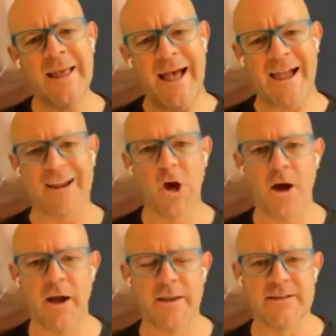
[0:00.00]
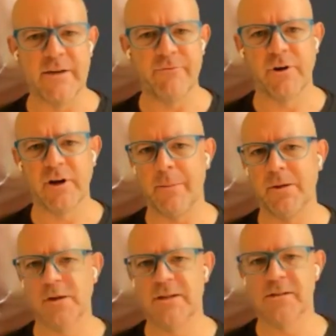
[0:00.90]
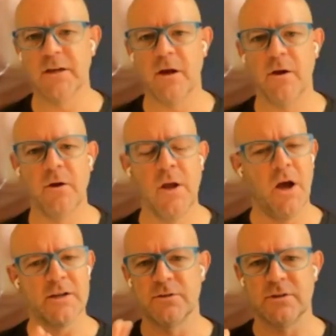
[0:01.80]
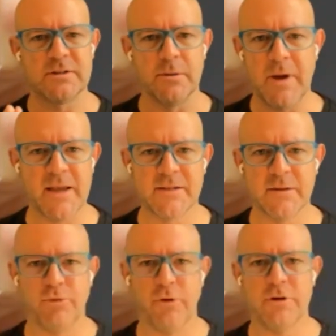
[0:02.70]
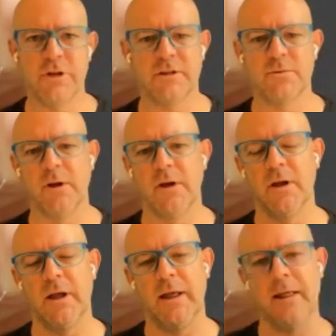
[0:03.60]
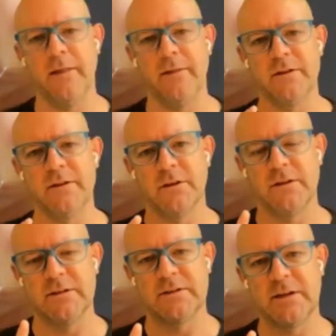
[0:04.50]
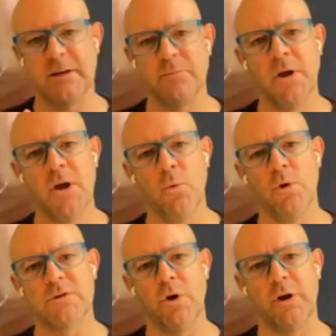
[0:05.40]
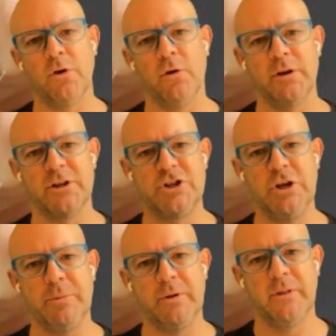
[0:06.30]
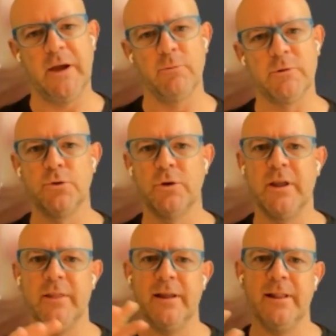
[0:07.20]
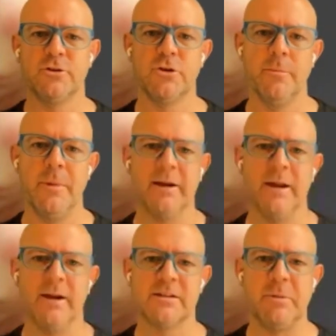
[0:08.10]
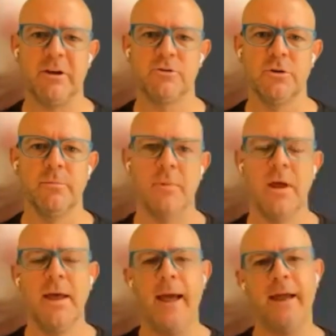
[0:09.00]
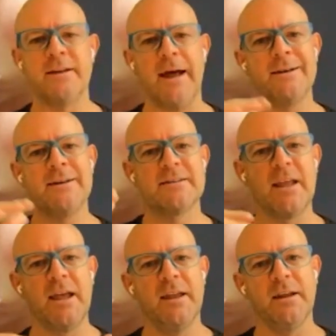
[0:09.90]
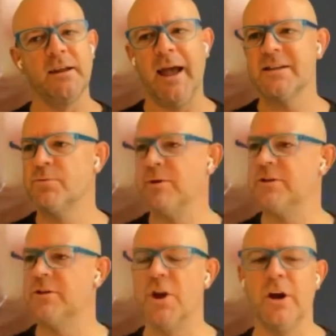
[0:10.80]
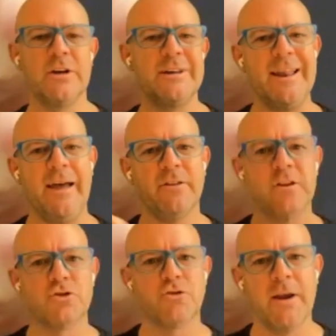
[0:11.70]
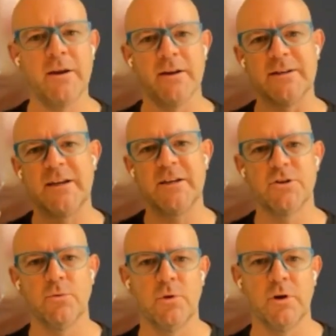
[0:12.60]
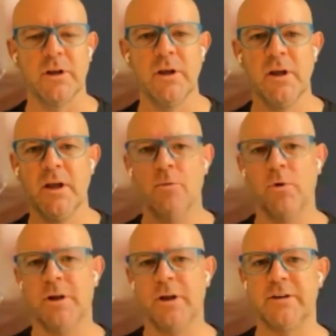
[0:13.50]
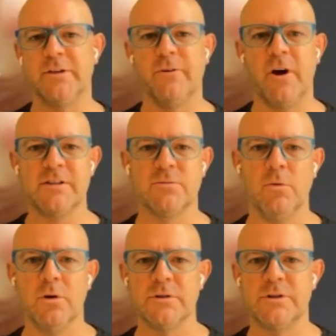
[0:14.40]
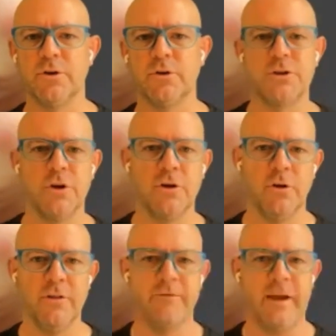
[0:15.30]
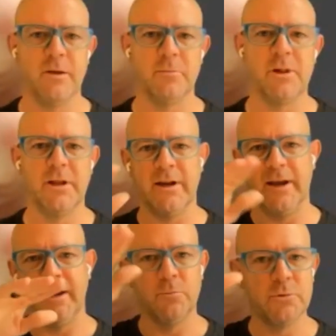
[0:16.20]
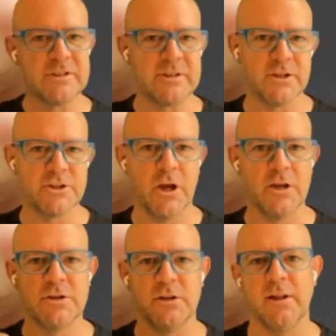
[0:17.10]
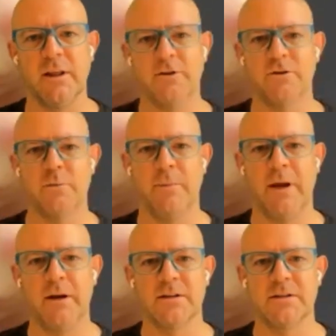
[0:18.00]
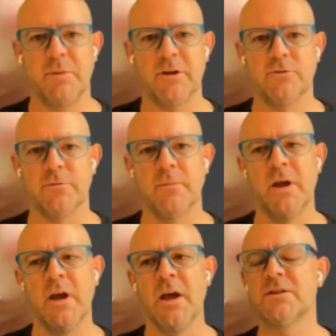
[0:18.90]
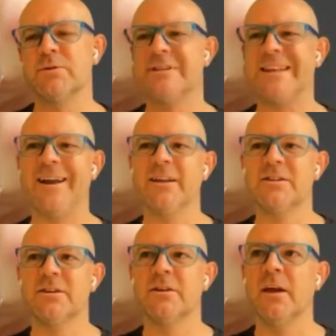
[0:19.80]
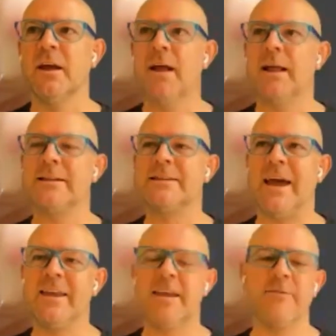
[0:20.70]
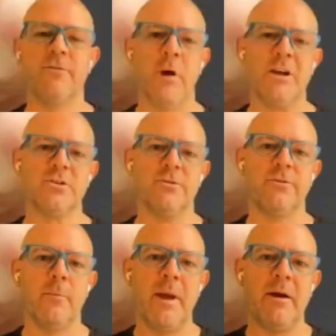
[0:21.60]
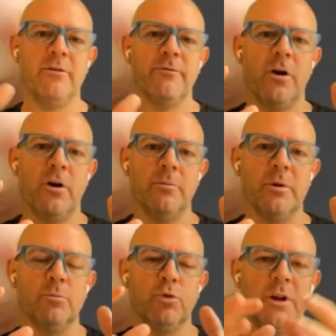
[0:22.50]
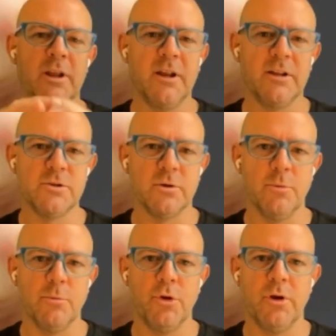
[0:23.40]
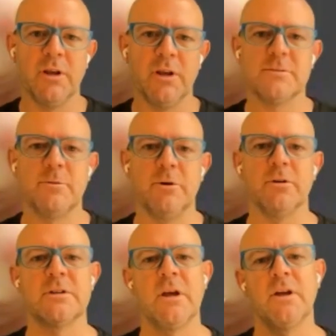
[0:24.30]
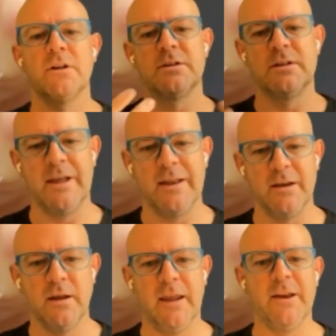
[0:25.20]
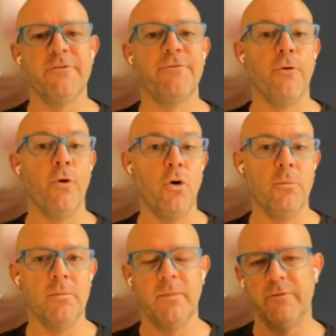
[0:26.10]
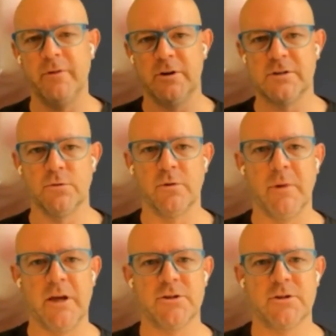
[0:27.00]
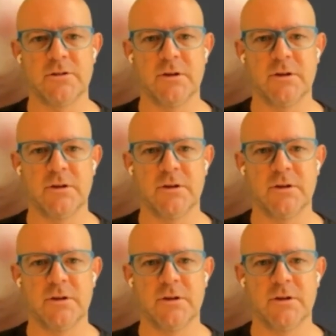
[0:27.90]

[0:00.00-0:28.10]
At Kai in Denver a couple of years ago, I saw this amazing project where this team was working on a chip that was looking at the electromagnetic spectrum and understanding, as we, you didn't have to train it and teach it what a device was. You could turn on the vacuum cleaner and it would see a change in the electromagnetic spectrum. So we're starting to take information from our environment, putting it into a computing experience to then inform various automations